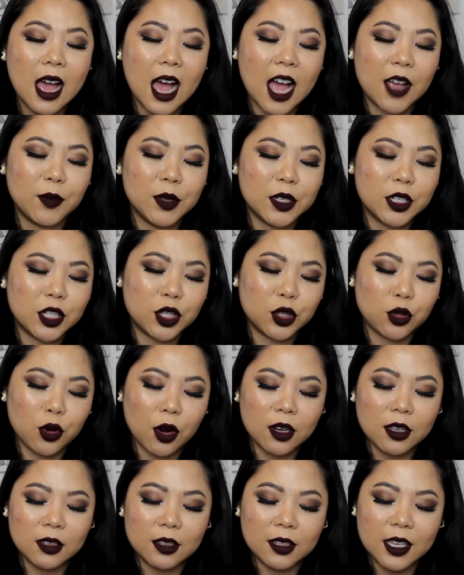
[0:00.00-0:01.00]
I've been
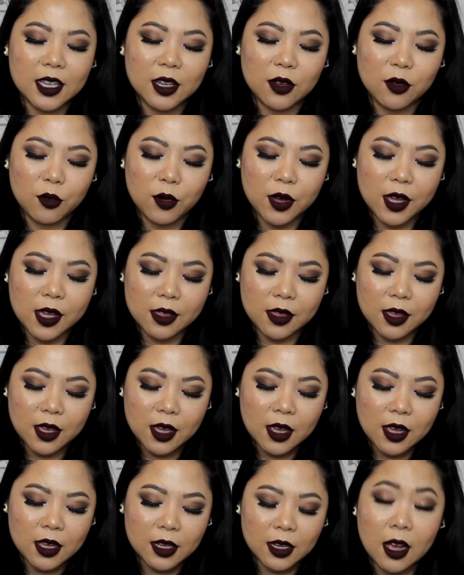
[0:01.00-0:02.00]
struggling with
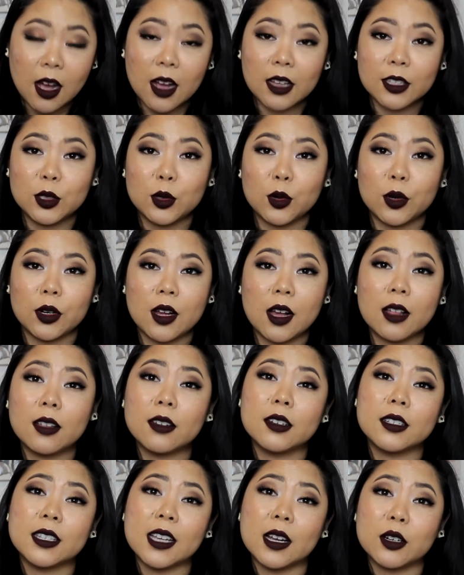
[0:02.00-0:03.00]
contour
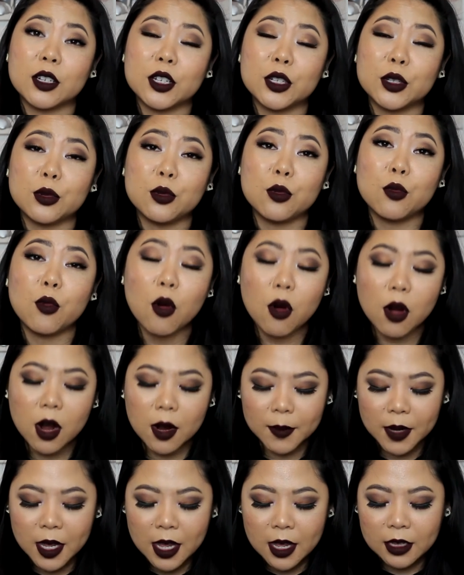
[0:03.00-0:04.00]
colors that are too
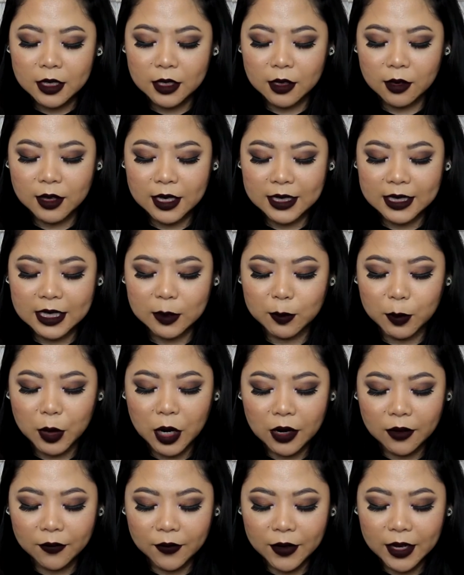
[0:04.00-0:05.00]
warm, so this is
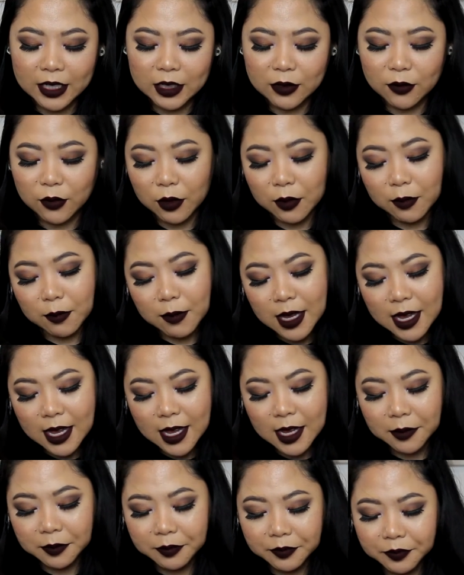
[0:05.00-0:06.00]
perfect for
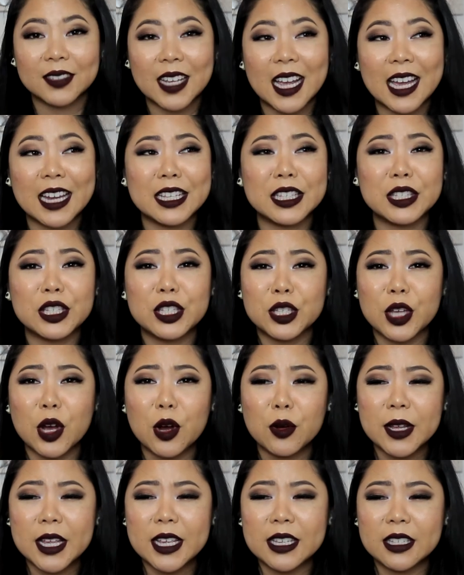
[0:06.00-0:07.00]
me, and it's
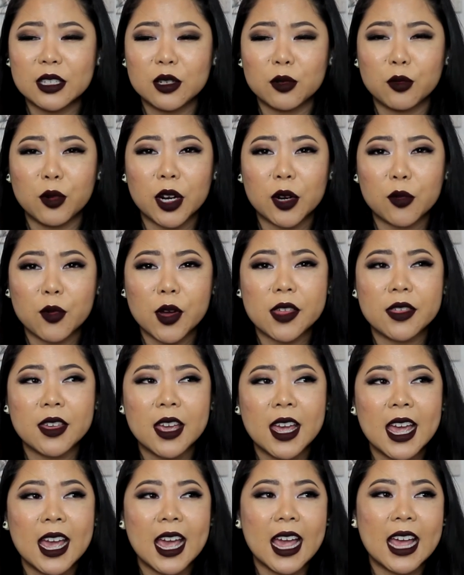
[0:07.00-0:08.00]
so easy to work with,
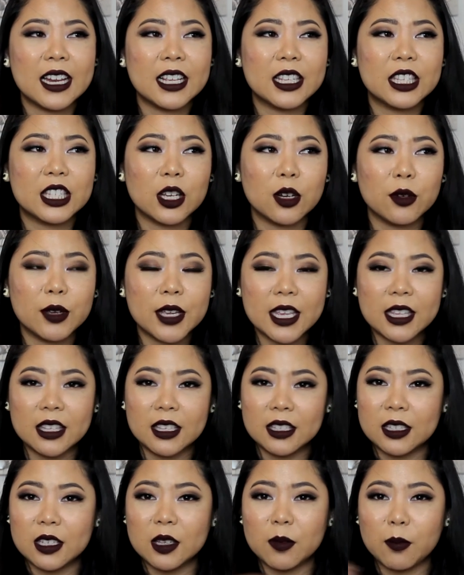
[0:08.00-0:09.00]
and it's so
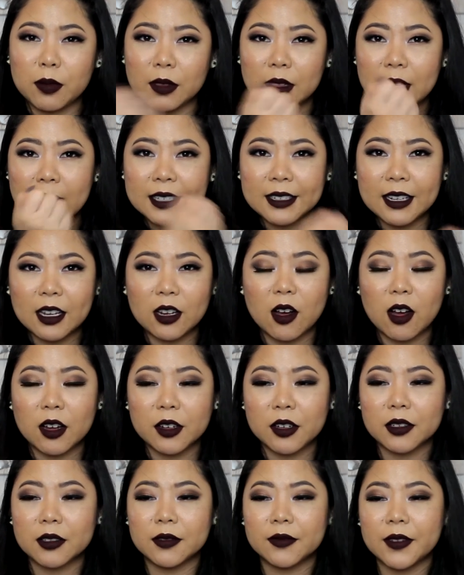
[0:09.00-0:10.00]
easy to blend out
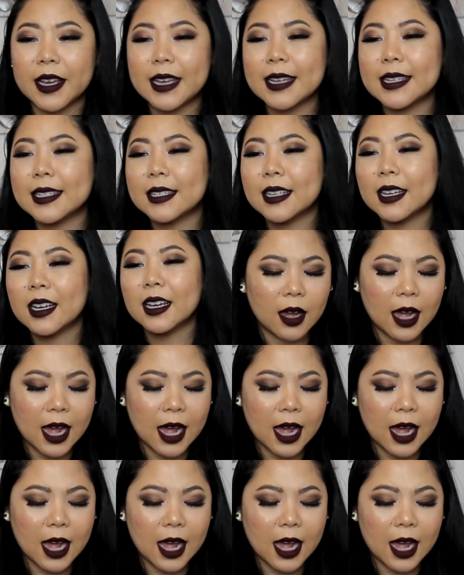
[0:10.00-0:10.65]
on your face.